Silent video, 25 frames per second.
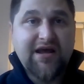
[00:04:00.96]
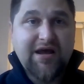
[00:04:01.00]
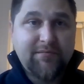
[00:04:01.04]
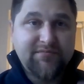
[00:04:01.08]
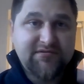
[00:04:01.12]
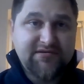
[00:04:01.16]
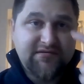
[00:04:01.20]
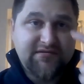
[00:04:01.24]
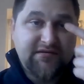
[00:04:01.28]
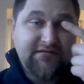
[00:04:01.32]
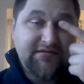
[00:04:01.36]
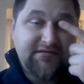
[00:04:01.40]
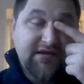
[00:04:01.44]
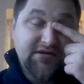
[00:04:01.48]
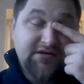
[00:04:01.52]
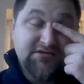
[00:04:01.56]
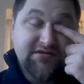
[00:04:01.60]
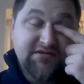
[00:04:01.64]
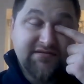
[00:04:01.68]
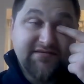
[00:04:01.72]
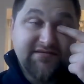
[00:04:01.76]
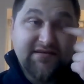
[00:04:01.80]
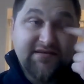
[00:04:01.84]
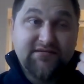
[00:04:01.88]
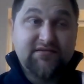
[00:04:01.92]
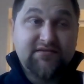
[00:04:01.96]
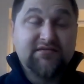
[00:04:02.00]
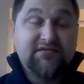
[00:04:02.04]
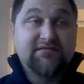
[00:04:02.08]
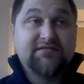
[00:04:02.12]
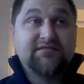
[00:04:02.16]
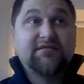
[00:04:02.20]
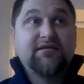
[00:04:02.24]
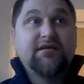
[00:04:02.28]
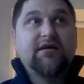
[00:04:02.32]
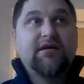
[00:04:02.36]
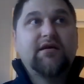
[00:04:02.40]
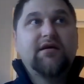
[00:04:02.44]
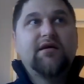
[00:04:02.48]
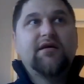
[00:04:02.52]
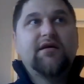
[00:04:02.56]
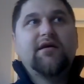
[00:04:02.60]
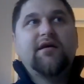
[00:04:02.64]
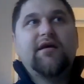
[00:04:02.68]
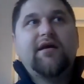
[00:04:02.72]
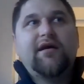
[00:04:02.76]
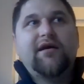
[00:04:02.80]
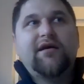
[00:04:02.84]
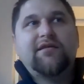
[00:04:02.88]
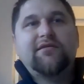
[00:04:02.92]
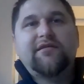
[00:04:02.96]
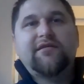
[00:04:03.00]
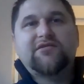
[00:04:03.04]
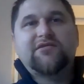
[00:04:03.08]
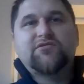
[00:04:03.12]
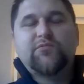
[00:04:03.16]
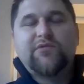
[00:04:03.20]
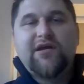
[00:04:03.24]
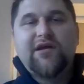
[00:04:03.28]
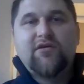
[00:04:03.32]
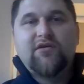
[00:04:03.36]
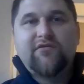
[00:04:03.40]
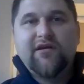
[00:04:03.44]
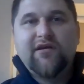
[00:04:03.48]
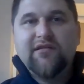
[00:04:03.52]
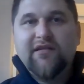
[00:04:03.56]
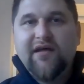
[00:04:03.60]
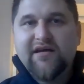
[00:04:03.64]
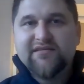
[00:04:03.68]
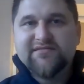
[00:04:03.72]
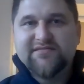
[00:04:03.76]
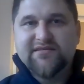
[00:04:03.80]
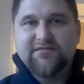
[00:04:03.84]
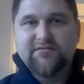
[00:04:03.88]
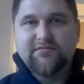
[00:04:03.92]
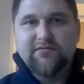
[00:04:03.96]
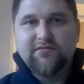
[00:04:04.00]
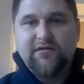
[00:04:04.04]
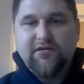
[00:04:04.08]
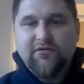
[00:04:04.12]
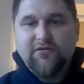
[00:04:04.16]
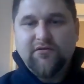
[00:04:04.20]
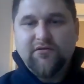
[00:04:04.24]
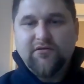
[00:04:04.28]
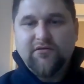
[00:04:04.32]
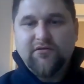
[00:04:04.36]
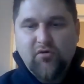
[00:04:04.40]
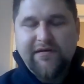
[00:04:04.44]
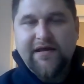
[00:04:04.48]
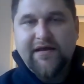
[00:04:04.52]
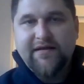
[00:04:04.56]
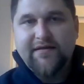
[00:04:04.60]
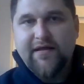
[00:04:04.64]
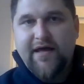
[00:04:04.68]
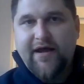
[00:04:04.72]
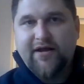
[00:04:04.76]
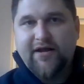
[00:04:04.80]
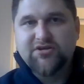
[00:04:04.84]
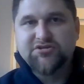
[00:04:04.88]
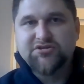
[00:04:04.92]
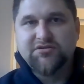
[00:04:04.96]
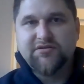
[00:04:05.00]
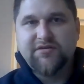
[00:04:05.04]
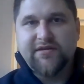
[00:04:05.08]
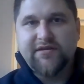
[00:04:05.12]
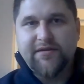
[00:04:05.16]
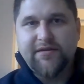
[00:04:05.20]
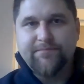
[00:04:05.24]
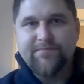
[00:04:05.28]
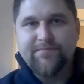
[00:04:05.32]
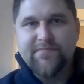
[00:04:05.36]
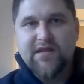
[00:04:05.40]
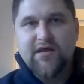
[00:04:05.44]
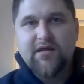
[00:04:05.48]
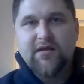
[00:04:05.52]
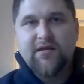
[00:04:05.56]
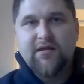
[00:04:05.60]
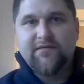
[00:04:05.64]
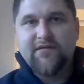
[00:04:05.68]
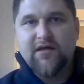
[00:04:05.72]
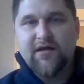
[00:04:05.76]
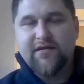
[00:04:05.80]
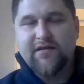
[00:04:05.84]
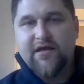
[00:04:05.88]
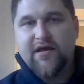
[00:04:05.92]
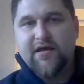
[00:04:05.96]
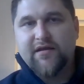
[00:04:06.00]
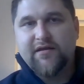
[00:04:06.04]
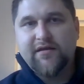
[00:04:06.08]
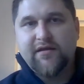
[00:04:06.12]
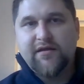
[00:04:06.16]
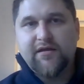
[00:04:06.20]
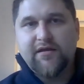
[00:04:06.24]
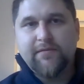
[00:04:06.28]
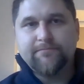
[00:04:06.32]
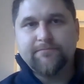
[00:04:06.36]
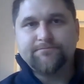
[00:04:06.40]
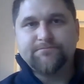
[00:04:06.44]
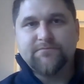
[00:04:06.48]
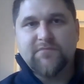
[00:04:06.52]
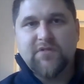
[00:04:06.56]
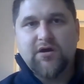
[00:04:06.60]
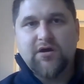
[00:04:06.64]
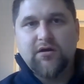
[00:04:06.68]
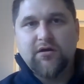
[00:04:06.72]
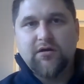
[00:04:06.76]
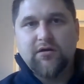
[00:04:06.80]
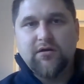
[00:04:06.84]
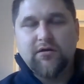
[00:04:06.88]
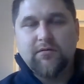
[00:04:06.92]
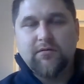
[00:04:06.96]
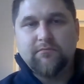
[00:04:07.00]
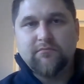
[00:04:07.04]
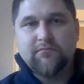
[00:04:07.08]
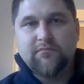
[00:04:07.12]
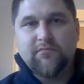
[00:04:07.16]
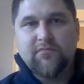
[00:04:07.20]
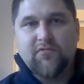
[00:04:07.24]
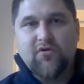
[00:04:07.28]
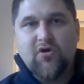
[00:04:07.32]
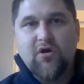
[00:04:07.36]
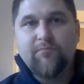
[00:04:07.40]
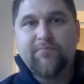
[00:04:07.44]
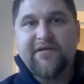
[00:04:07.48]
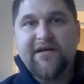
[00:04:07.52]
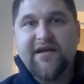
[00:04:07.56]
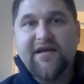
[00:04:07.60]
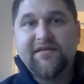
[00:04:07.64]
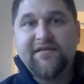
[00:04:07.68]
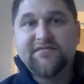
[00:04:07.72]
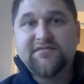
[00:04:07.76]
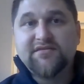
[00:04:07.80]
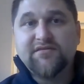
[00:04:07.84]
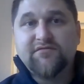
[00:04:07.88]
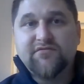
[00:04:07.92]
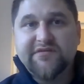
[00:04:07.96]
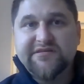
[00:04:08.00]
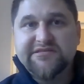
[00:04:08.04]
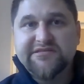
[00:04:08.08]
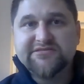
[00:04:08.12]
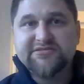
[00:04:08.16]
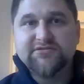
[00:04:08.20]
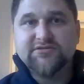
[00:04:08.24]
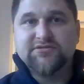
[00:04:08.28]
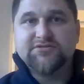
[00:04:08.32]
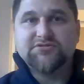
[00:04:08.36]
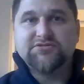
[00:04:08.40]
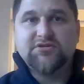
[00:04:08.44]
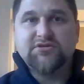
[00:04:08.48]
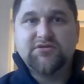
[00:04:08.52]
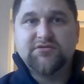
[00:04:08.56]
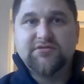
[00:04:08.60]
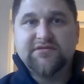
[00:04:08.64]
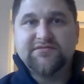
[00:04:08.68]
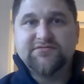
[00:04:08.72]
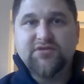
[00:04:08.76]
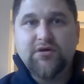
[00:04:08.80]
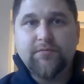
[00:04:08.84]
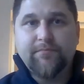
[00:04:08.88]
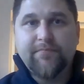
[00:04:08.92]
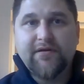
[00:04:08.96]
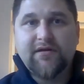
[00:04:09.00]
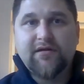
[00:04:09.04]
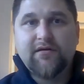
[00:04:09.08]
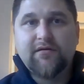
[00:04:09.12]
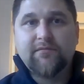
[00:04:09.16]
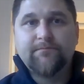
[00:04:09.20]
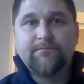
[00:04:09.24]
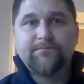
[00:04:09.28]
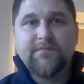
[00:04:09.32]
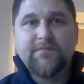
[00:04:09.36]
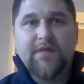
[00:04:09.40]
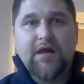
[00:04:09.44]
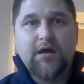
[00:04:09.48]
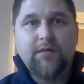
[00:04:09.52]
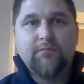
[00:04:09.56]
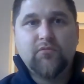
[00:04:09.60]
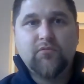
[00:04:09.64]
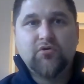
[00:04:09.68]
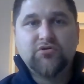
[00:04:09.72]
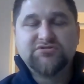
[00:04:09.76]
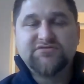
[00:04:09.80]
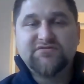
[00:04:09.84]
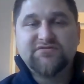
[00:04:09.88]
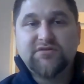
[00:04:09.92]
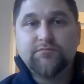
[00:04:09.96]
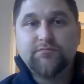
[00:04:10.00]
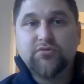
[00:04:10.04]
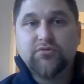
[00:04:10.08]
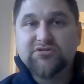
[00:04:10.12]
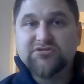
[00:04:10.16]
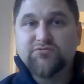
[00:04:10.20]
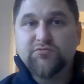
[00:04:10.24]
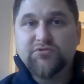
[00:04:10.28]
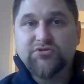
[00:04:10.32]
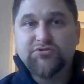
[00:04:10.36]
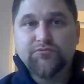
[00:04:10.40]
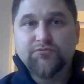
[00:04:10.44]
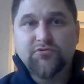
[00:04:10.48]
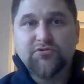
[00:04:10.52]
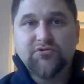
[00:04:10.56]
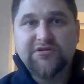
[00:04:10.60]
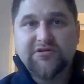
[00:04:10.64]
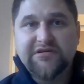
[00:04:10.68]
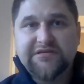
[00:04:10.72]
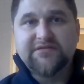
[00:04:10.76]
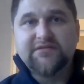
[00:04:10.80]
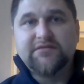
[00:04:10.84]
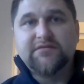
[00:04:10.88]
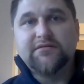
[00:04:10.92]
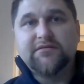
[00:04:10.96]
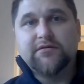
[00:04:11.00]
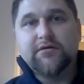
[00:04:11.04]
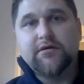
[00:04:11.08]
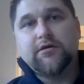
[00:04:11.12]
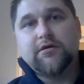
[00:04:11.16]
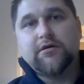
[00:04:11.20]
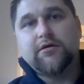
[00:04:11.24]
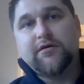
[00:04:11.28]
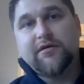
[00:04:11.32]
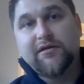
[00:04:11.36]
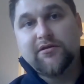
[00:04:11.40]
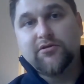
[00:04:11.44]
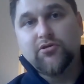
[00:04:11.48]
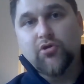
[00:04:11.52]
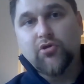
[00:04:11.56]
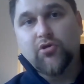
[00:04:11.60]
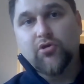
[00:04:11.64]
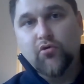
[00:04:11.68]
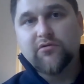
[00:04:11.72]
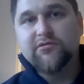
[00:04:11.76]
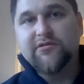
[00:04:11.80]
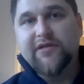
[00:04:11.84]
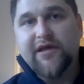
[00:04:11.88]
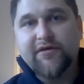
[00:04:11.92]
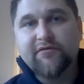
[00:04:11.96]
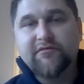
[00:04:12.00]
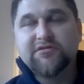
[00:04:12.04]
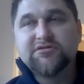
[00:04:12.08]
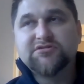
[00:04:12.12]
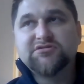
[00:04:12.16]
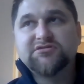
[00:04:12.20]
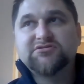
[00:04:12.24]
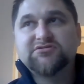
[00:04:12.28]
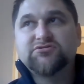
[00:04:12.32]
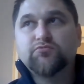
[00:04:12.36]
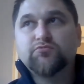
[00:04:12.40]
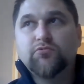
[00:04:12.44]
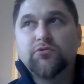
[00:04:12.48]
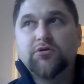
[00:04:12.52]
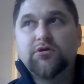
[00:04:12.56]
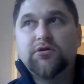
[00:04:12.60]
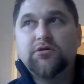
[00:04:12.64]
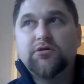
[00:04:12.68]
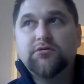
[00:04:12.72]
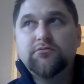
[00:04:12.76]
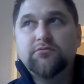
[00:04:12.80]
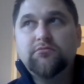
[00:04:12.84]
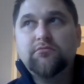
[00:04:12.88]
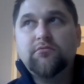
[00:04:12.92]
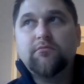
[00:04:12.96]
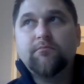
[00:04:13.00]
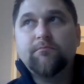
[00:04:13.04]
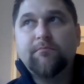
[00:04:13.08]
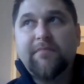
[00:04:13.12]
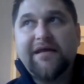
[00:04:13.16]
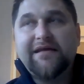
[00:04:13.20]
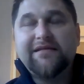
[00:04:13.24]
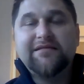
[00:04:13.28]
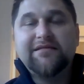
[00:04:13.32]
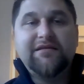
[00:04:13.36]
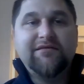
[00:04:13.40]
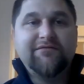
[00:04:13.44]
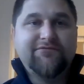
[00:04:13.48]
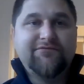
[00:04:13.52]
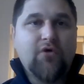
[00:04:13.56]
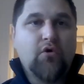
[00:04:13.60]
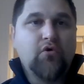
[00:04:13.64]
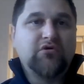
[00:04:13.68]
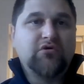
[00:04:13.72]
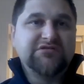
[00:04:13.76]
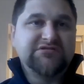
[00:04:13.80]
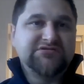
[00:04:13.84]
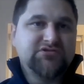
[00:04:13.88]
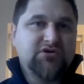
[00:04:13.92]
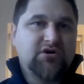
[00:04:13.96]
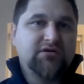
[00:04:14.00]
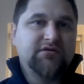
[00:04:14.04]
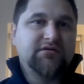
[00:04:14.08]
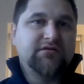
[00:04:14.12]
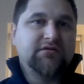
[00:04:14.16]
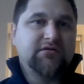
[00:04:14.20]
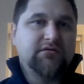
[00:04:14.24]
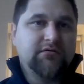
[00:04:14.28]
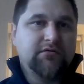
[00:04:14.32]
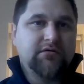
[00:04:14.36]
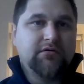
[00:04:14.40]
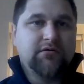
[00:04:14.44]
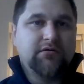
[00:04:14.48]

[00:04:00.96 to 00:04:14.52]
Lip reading: camps and detention centers. And that's when I realized that nobody had actually done any comprehensive research on this topic. Most of the books which were written in local languages were mainly focused on